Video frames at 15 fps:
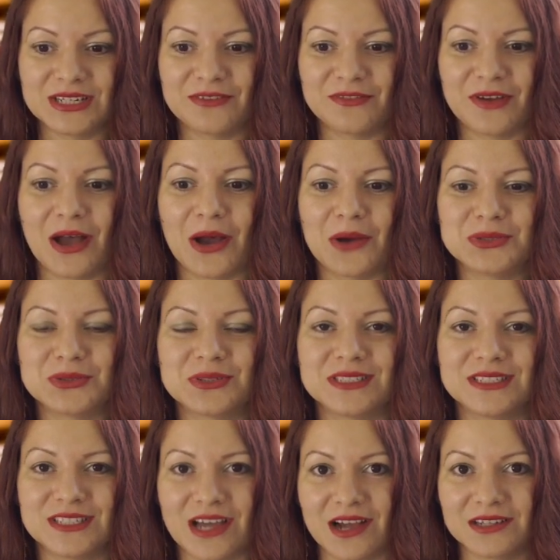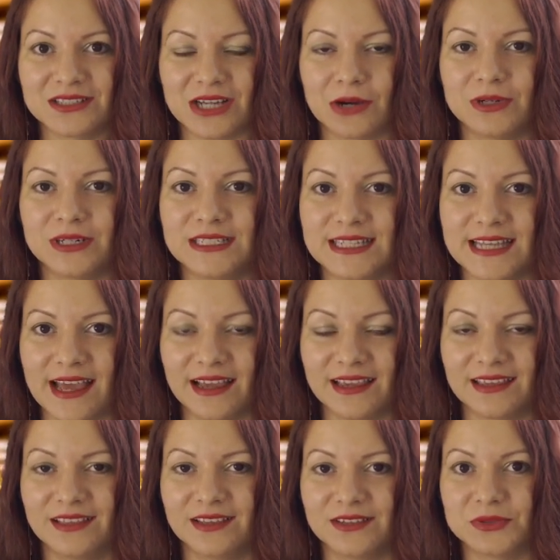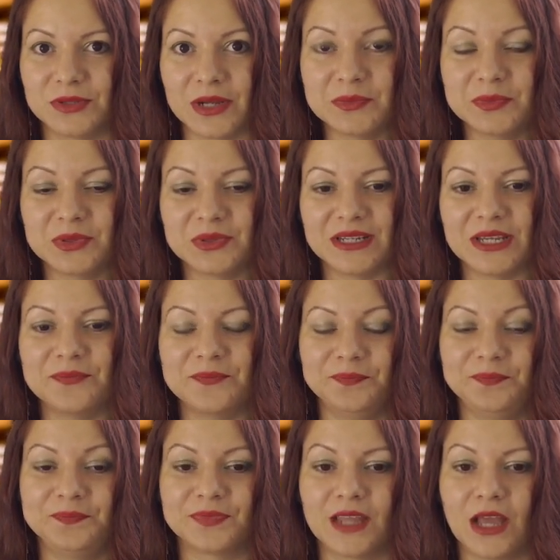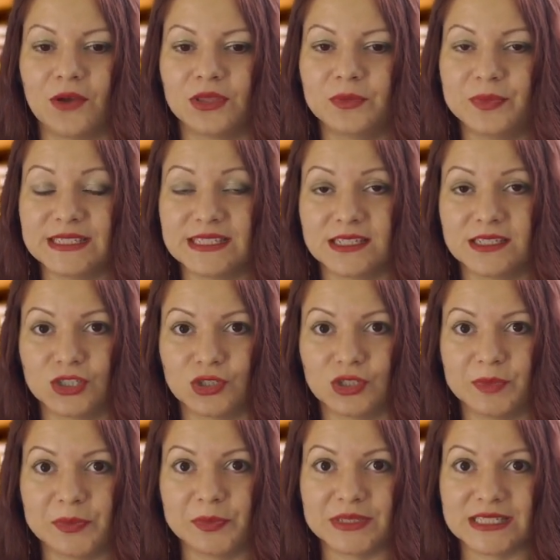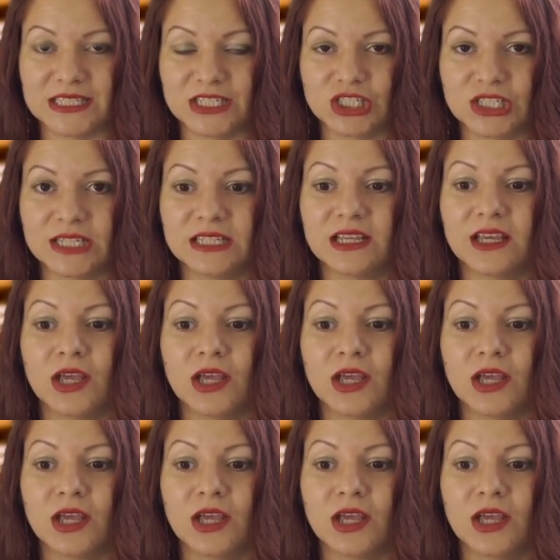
of how to conduct our attack in the Grand Prix, how the pieces should be positioned,